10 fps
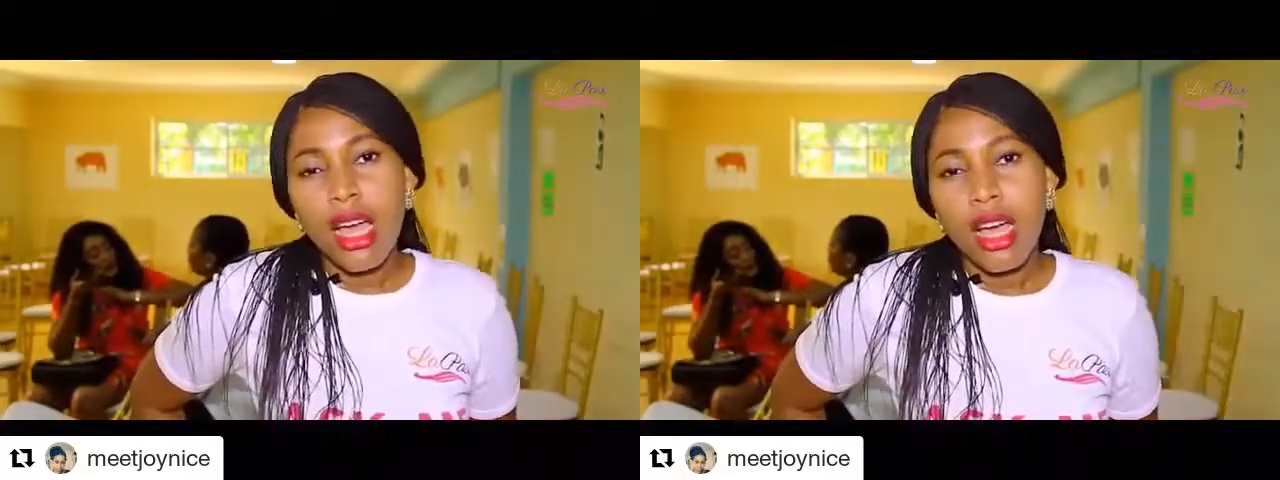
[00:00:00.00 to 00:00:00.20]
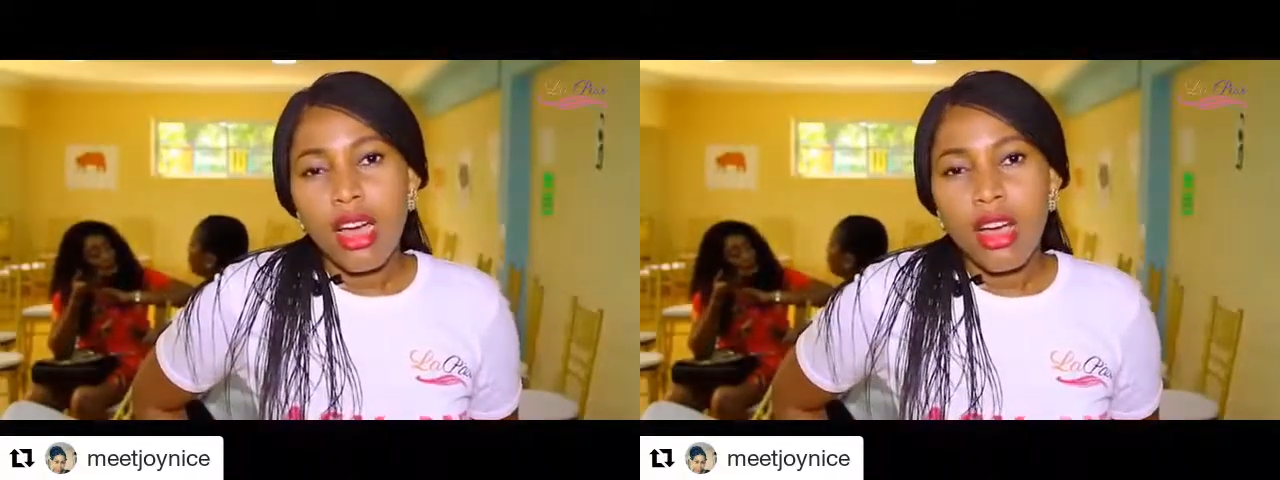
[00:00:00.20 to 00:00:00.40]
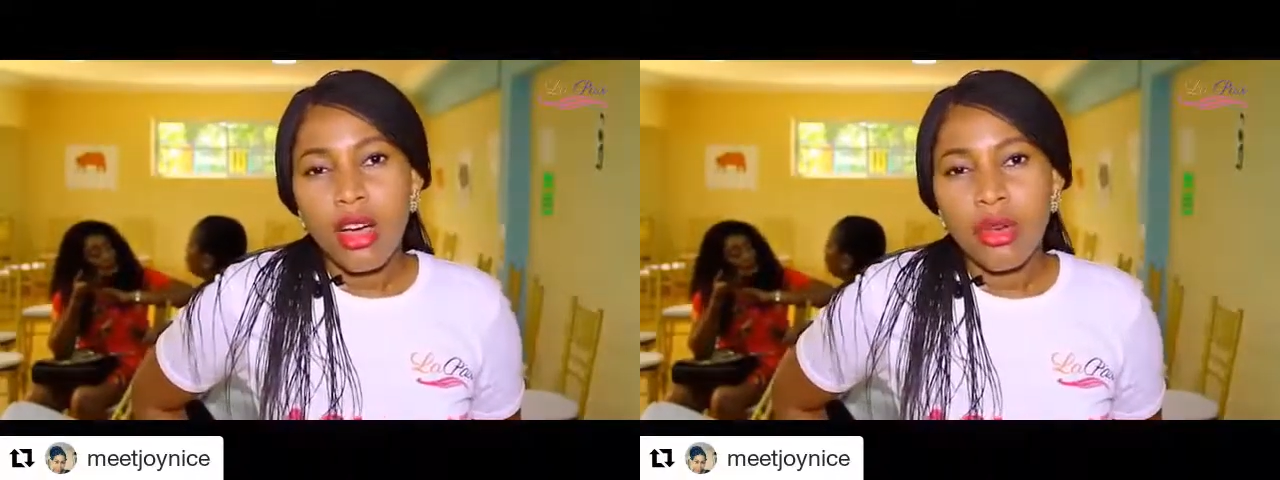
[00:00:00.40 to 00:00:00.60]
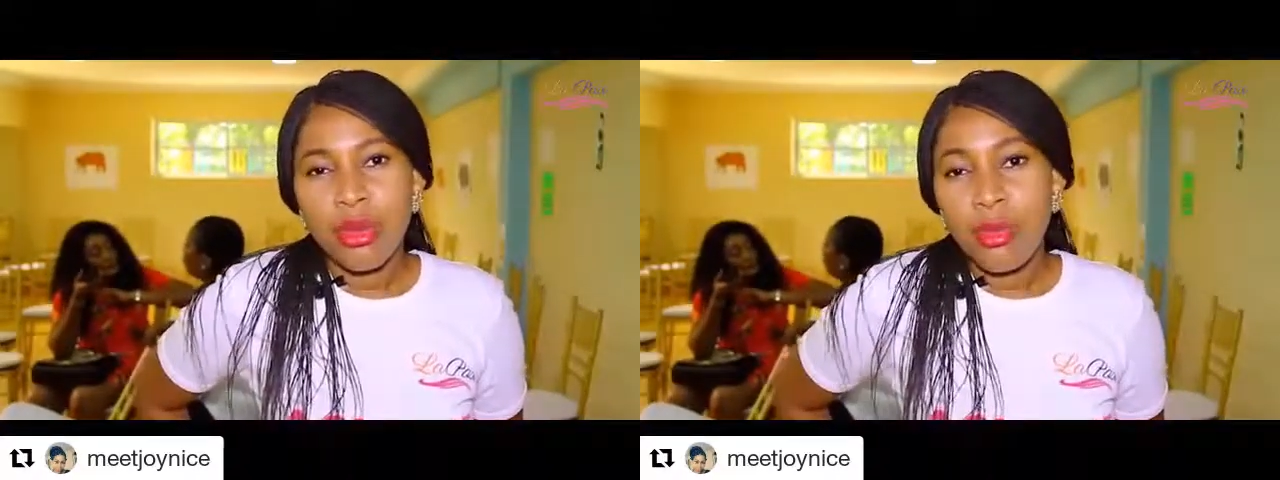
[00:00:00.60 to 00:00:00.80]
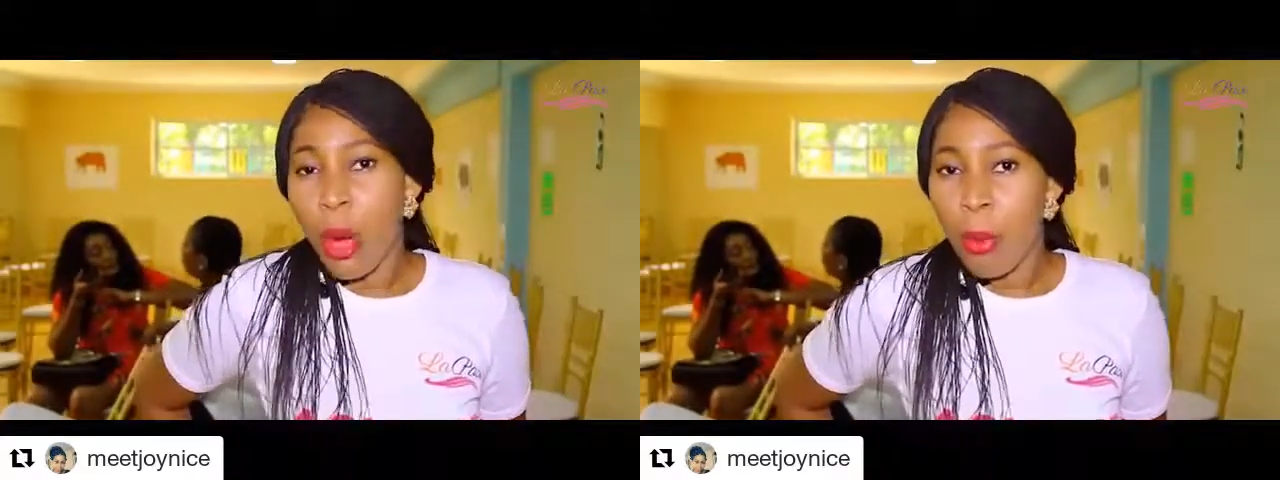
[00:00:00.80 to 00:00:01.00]

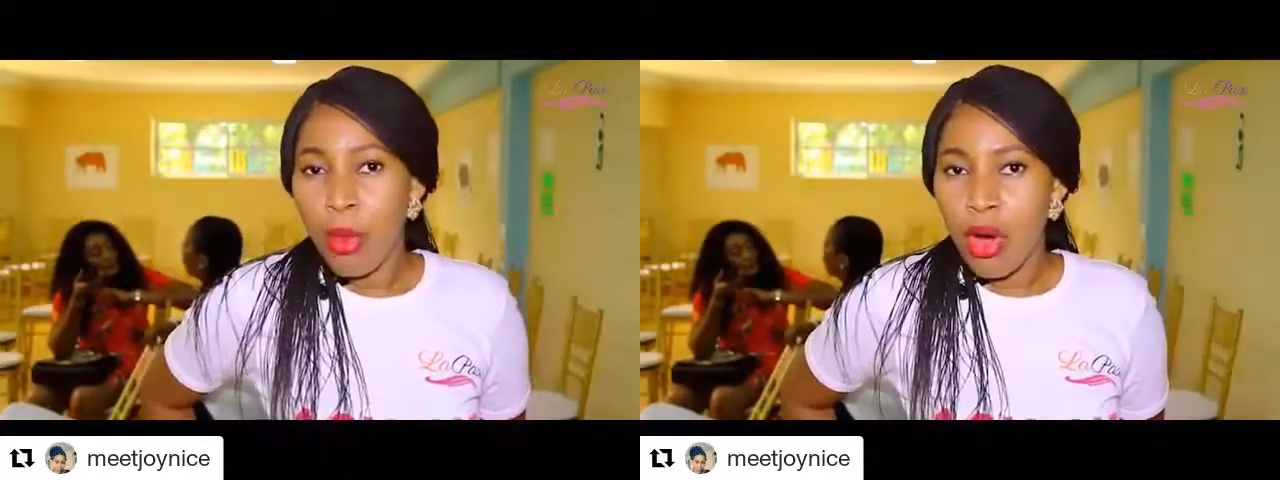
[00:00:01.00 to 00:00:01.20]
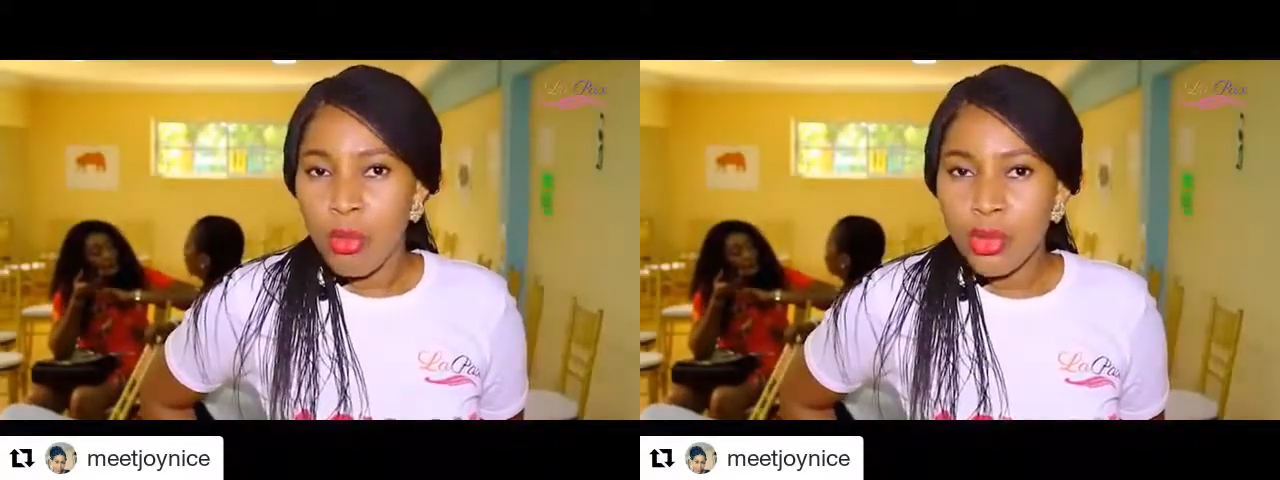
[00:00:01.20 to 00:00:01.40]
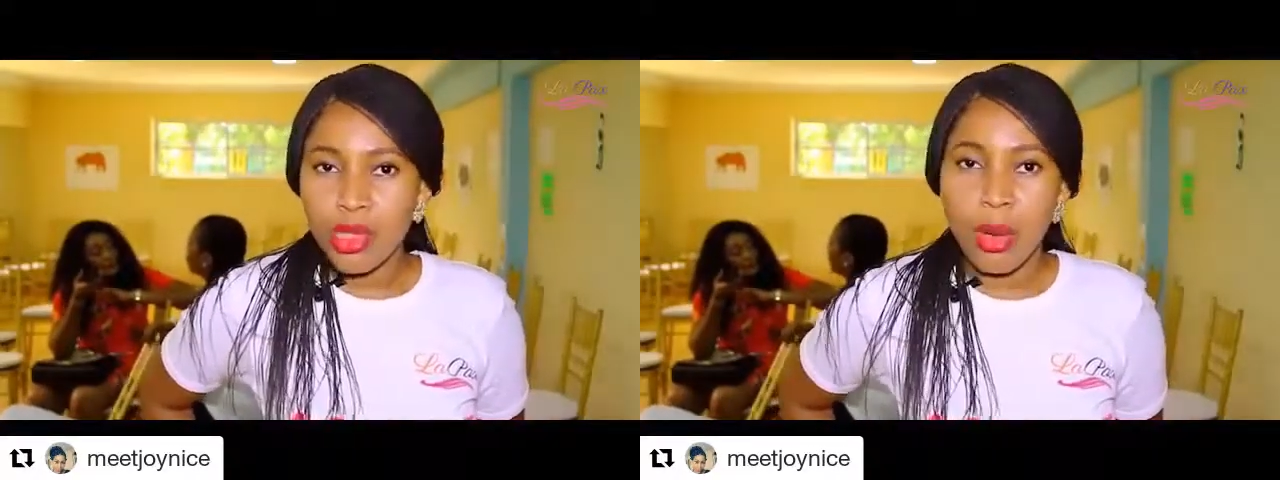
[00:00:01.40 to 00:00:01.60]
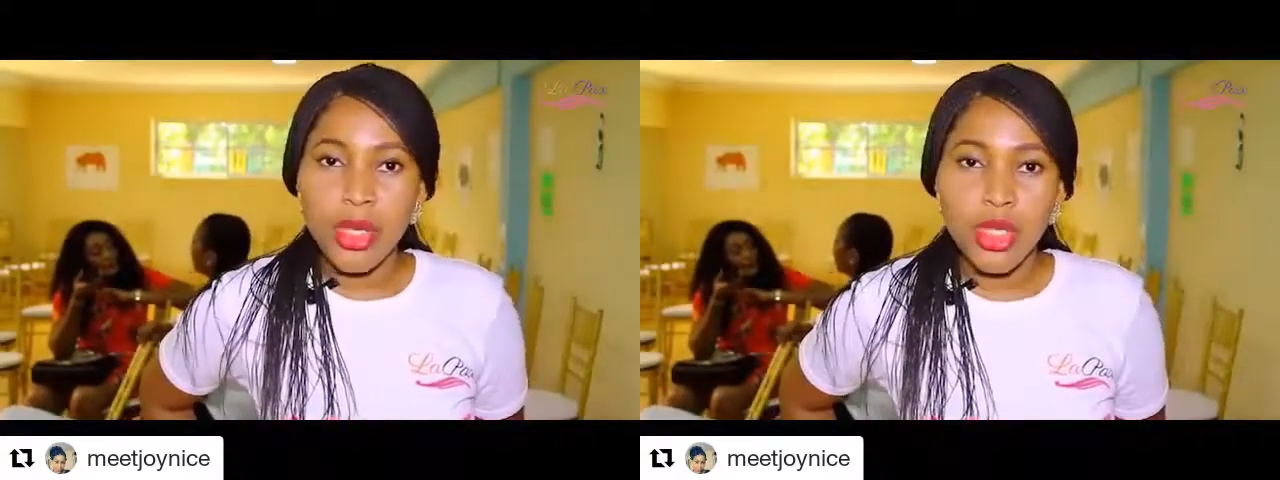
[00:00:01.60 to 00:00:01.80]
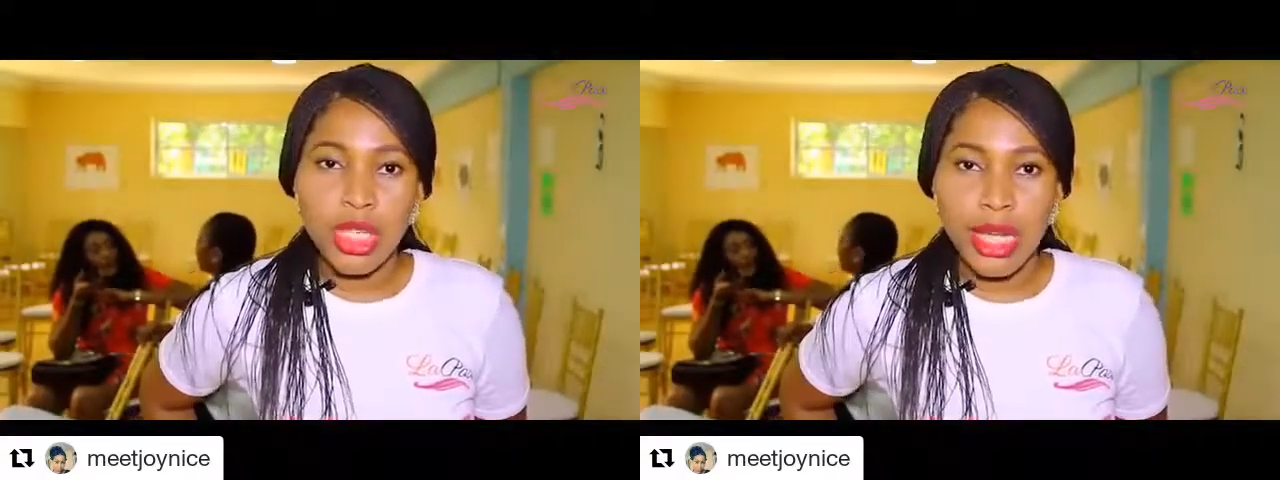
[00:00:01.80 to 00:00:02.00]
about moms
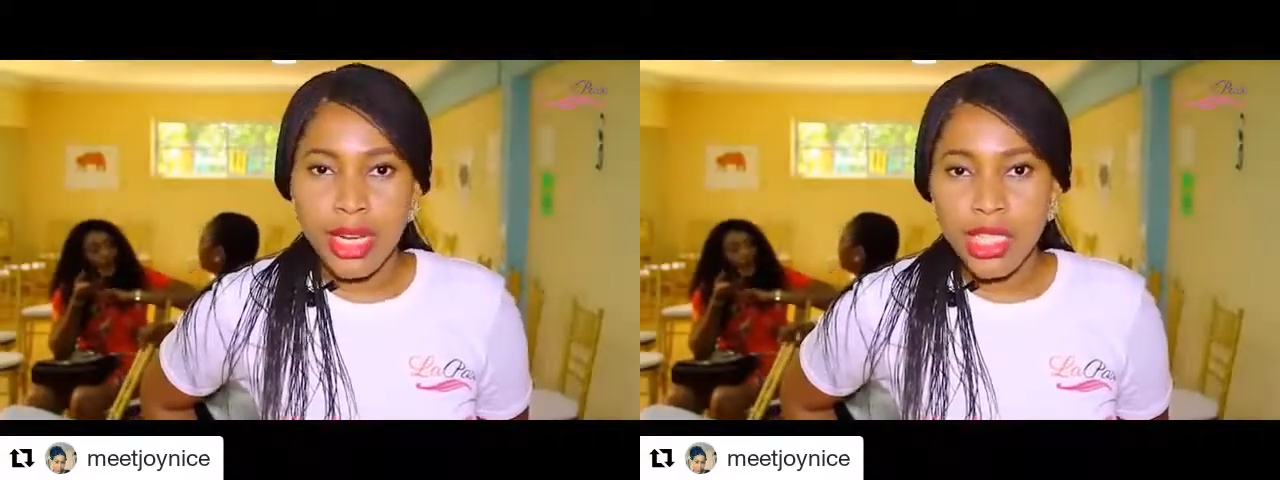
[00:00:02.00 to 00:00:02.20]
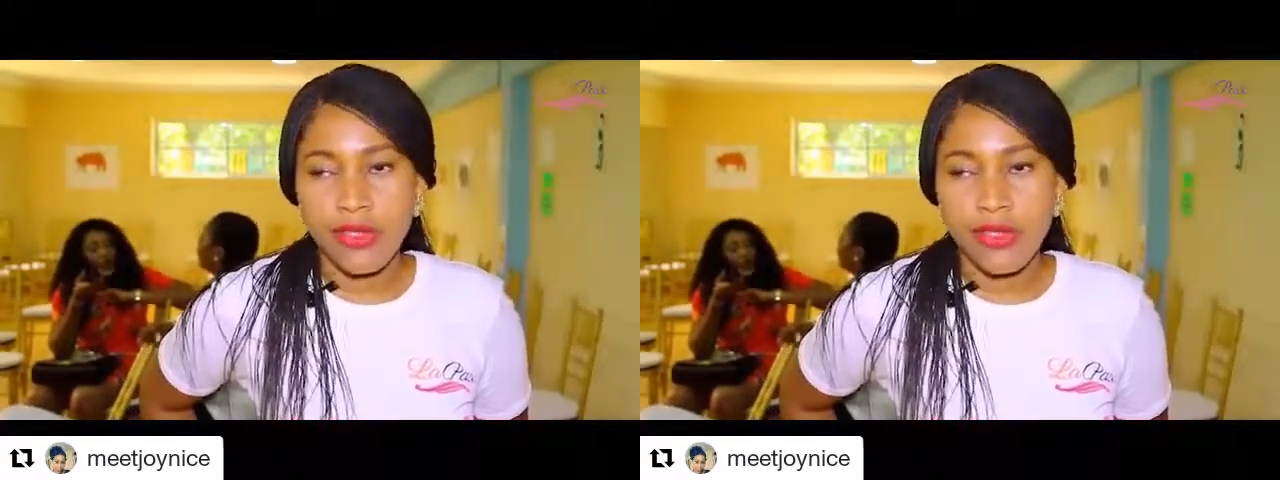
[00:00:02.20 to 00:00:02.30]
coming together.